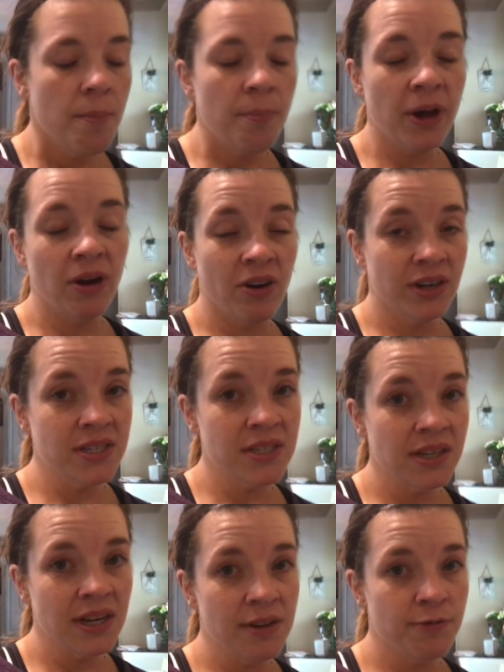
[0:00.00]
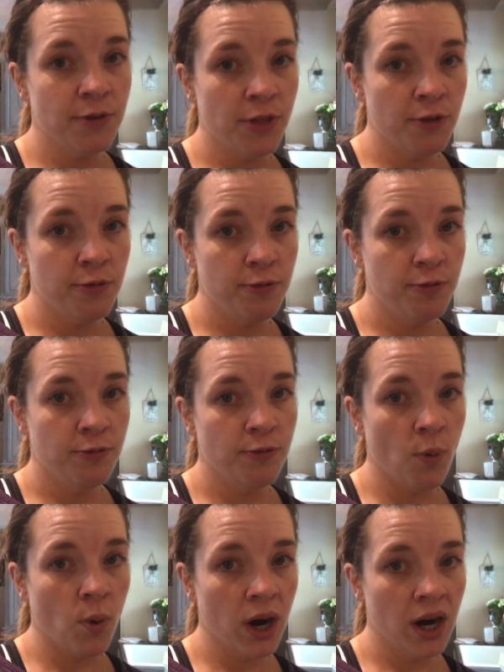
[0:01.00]
But honestly, for the
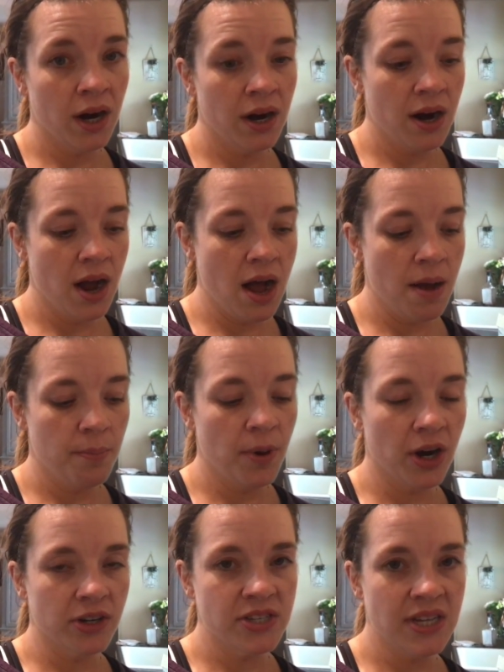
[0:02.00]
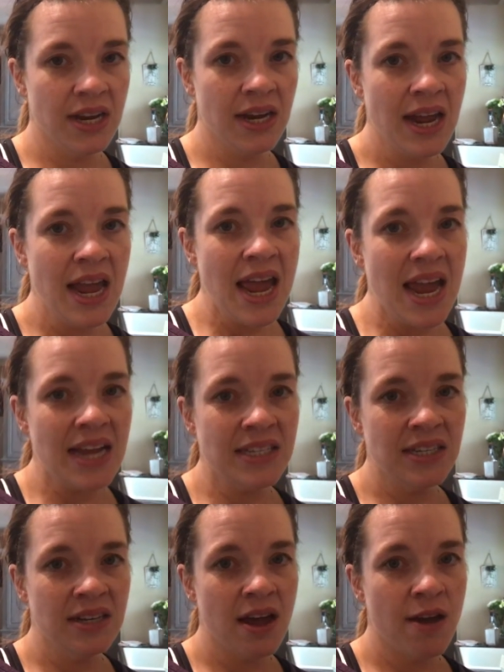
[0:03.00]
4 person,
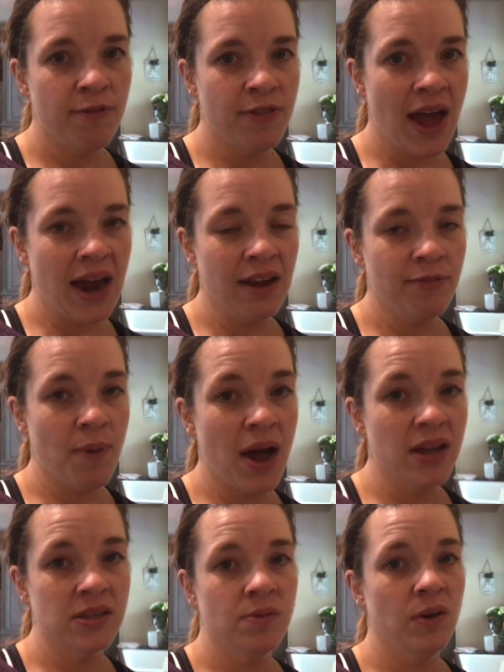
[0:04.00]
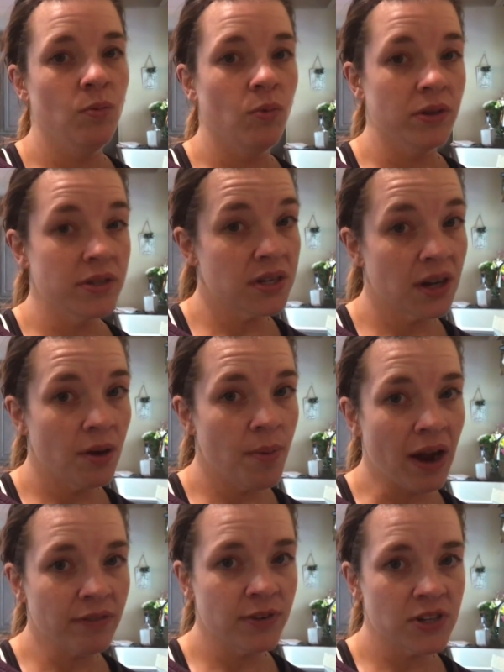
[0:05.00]
it's enough that if my husband wants to go
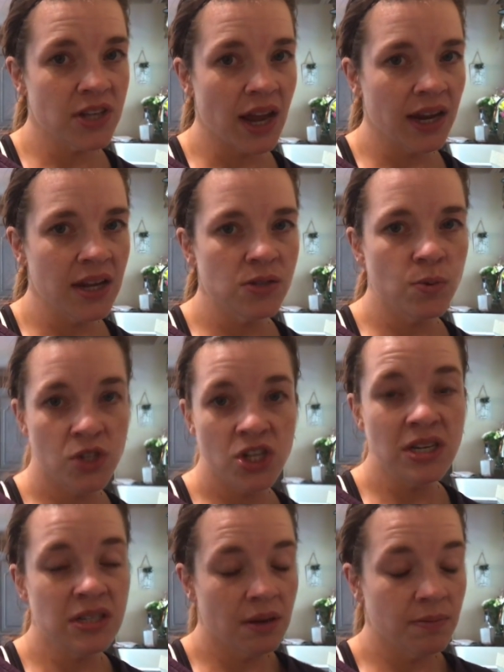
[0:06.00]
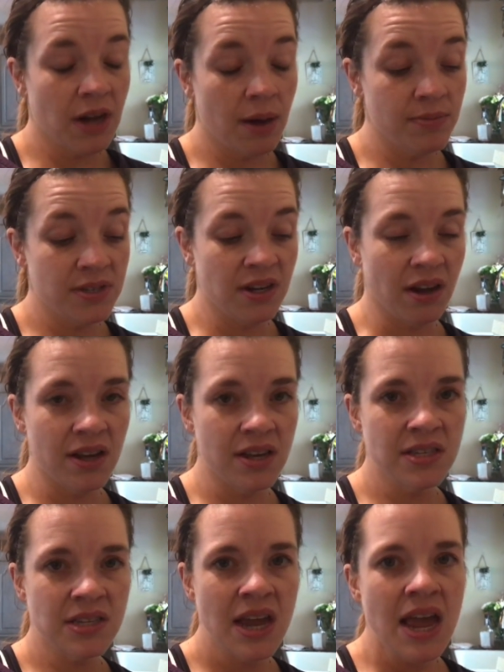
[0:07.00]
back for seconds, which he sometimes
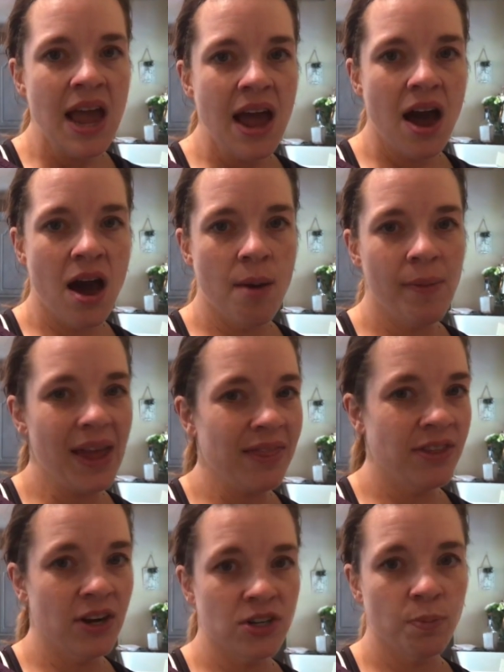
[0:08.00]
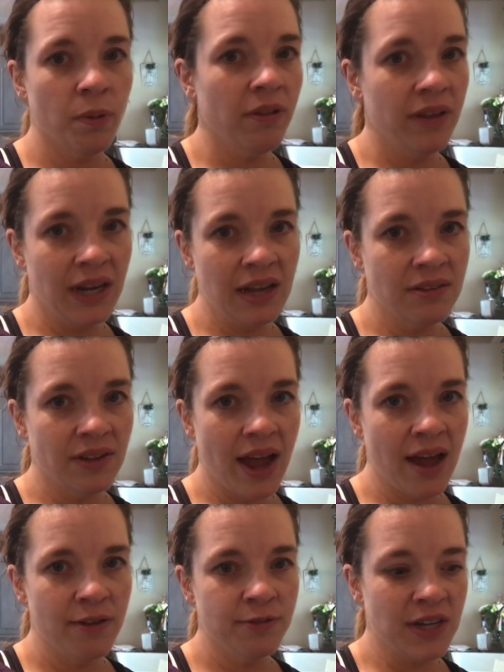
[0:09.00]
does, there's plenty
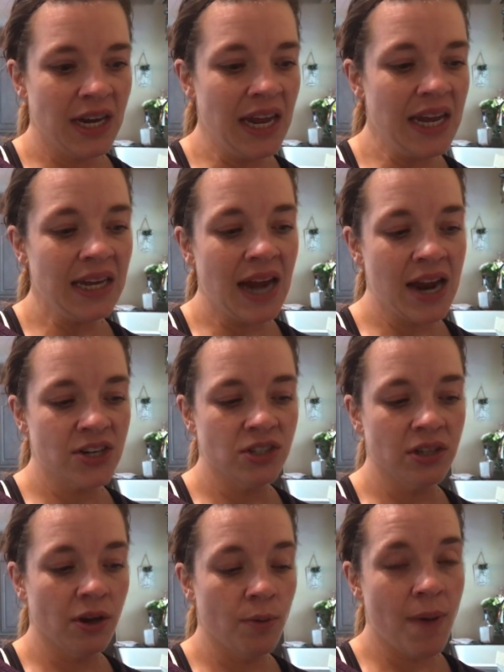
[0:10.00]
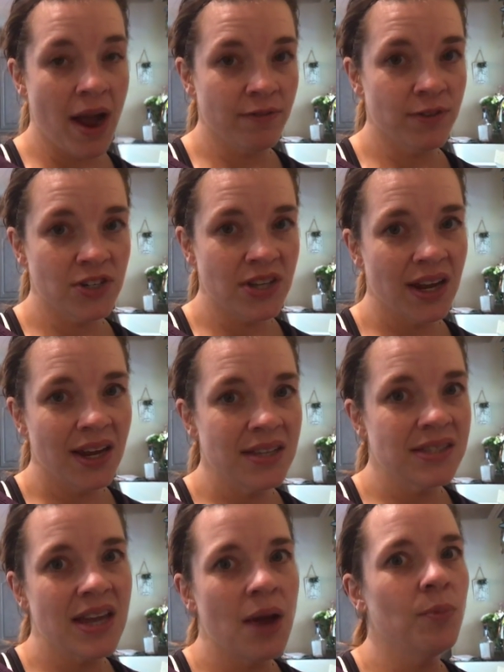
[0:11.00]
left, and he can actually go back for
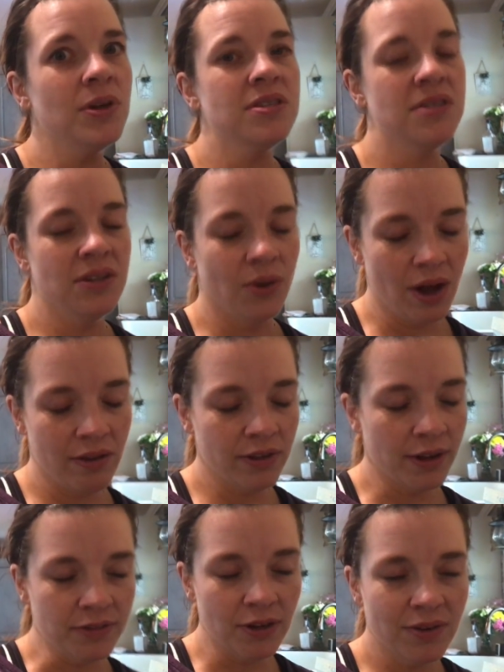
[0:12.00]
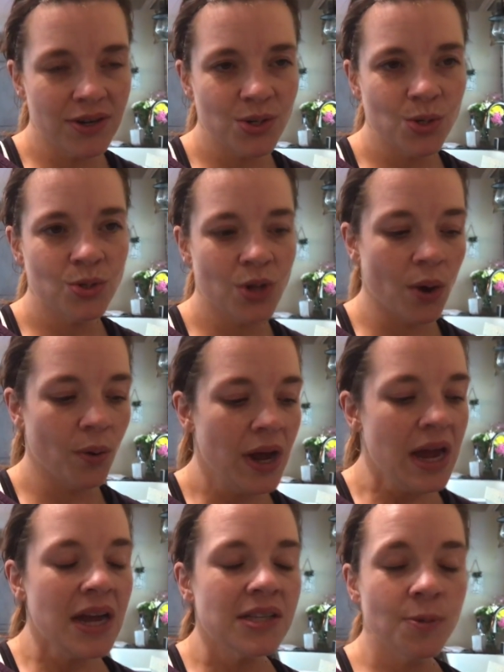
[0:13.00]
seconds and we still have leftovers. So
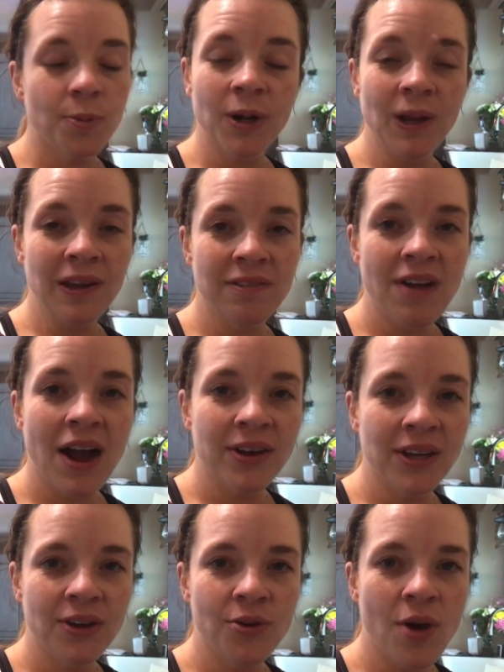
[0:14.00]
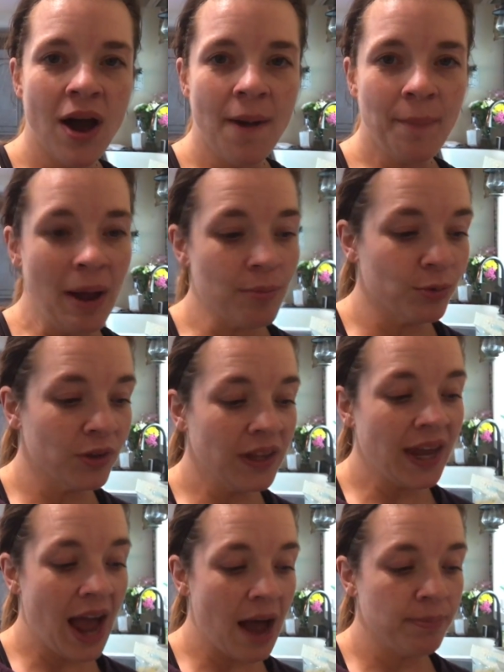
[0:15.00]
it's a pretty good value. I'm
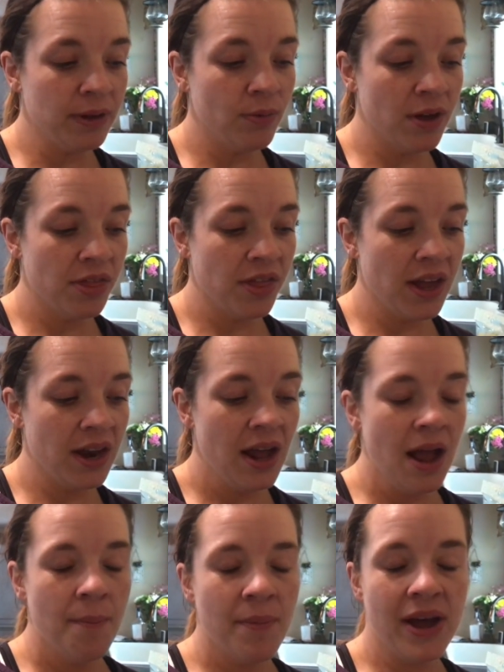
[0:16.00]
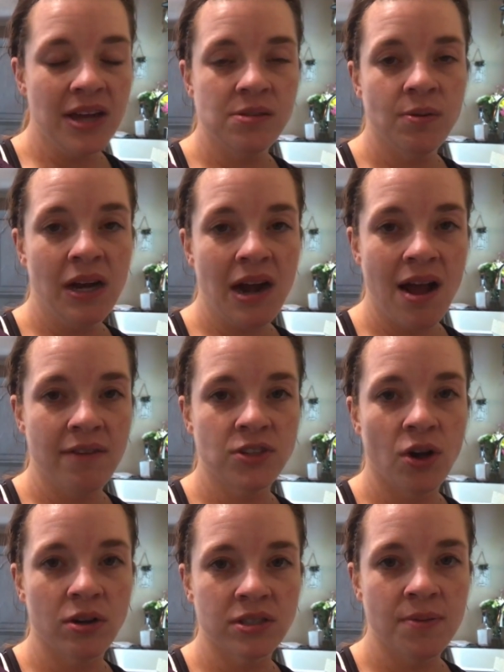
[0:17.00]
really happy with it. My husband and I have
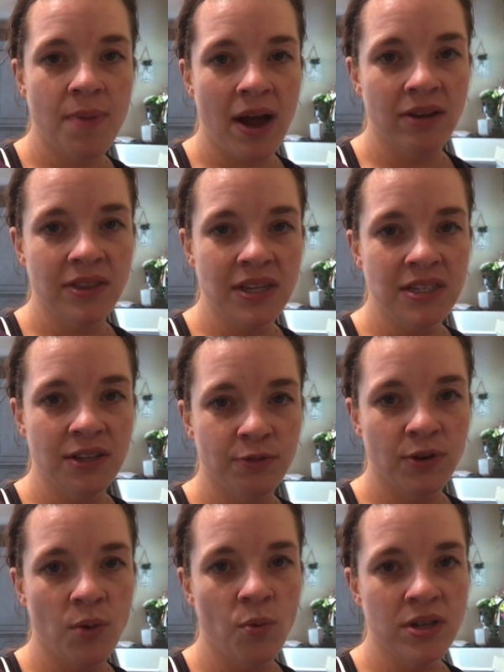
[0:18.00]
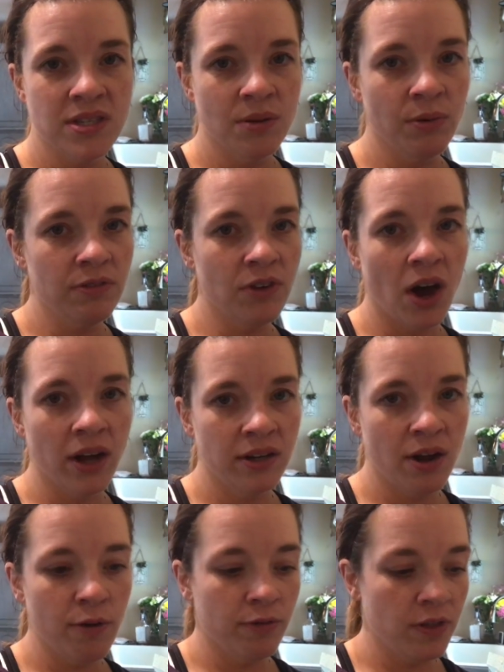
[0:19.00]
talked about the different ones that we've
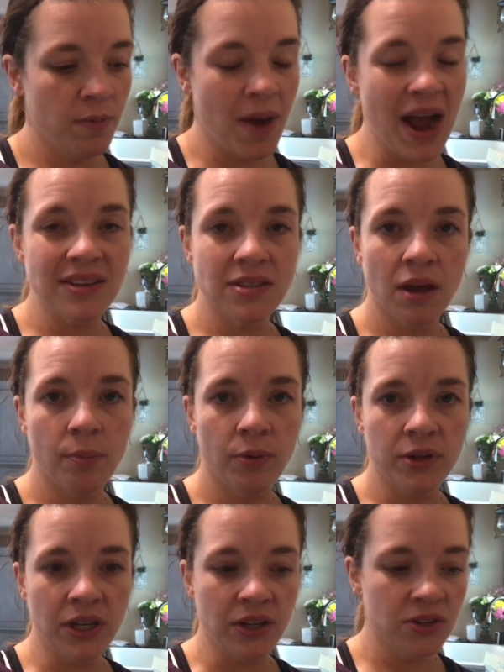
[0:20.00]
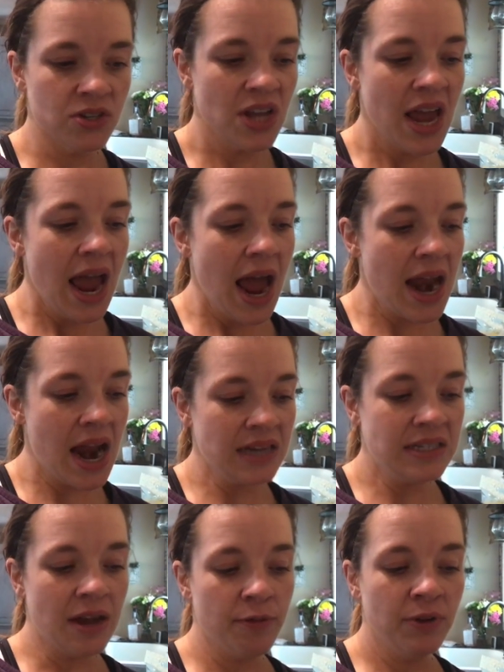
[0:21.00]
gotten over the past couple years, and I
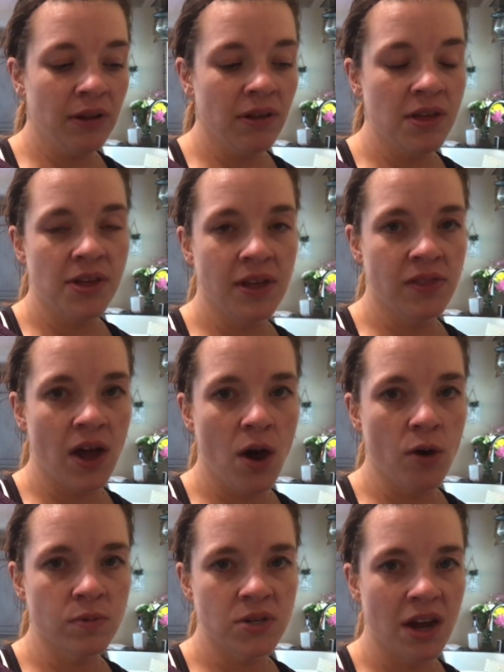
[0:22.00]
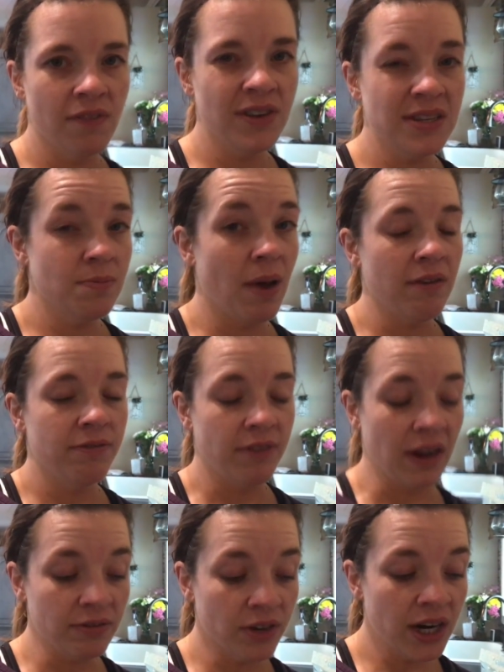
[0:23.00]
definitely think that Home Chef is my
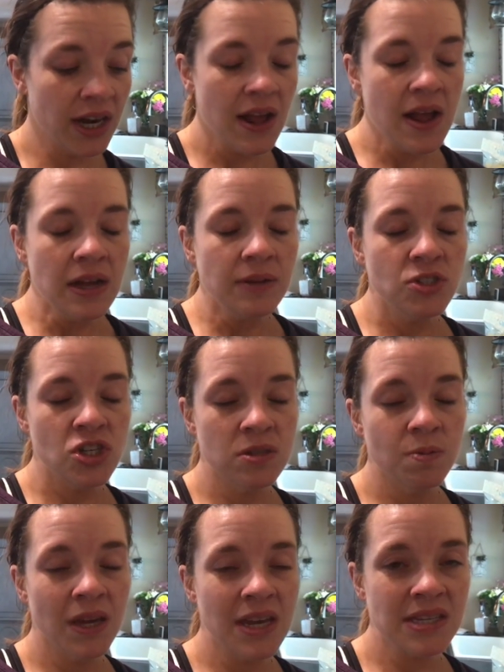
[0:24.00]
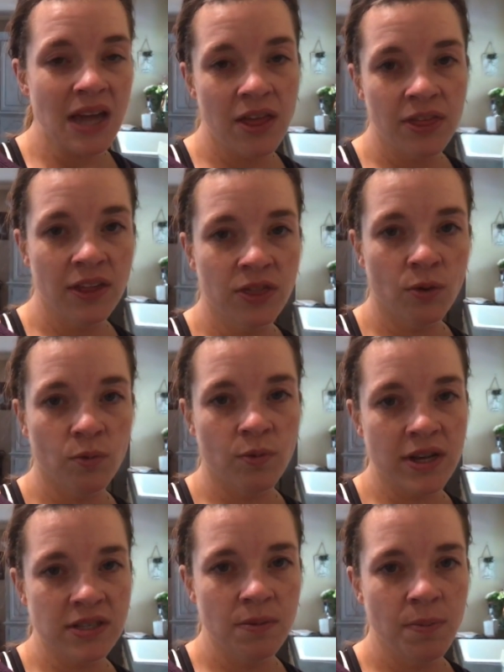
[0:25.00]
favorite, just because I think the
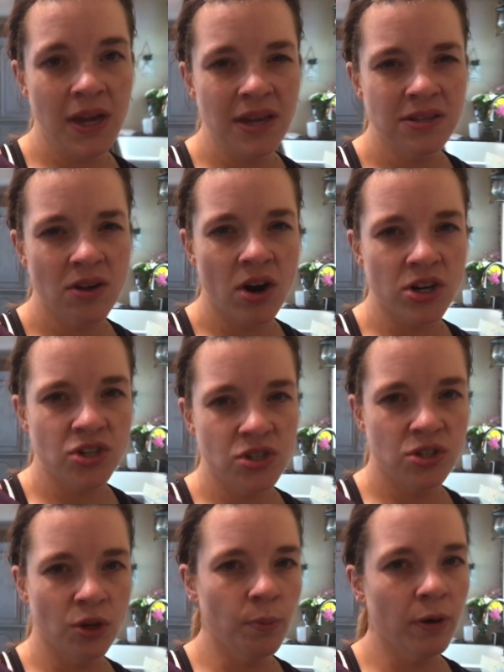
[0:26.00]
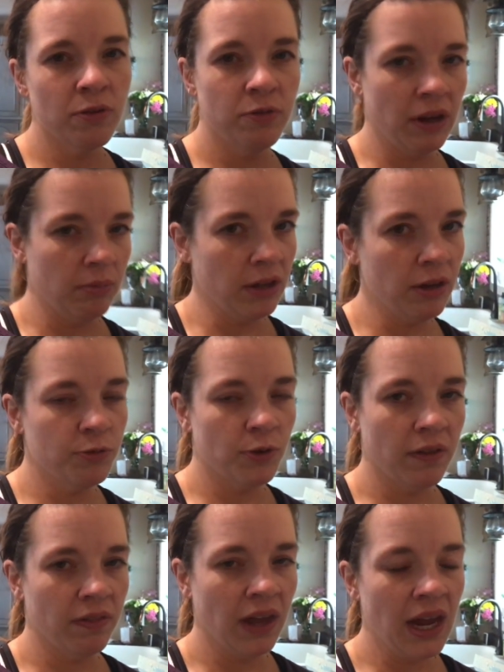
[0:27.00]
recipes are super family
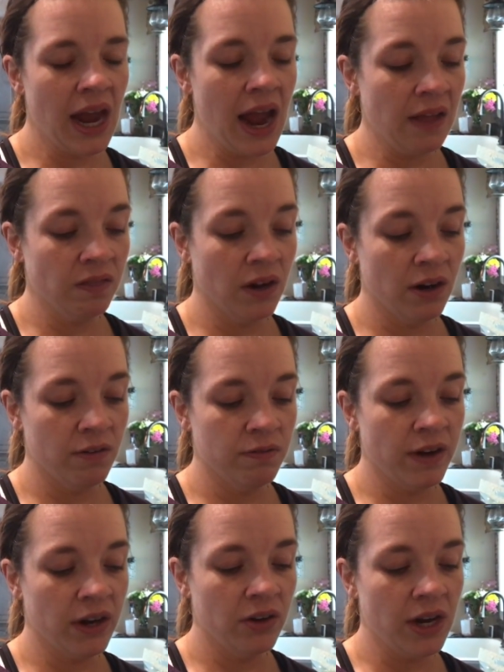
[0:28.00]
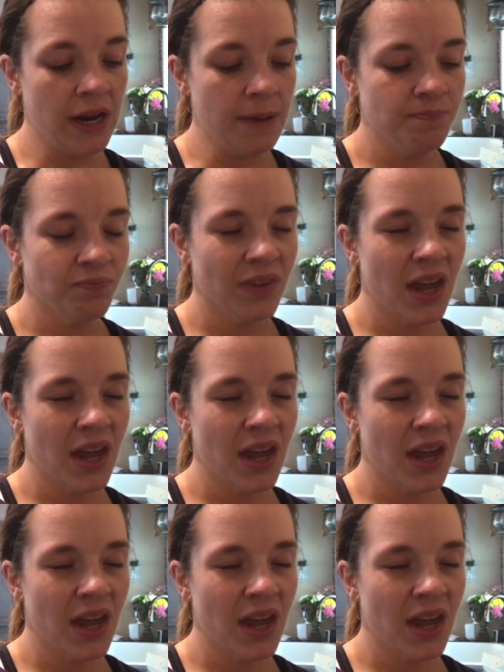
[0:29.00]
friendly, and they're very,